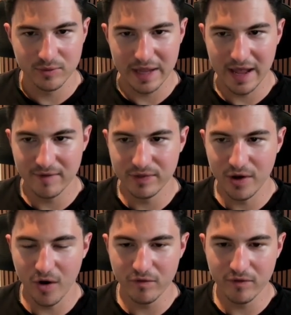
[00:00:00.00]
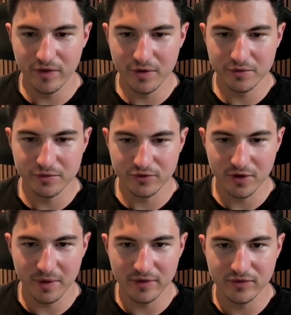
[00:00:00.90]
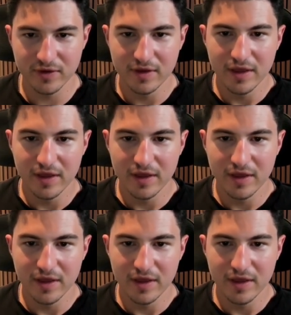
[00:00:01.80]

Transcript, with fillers: We have the overview, which will show us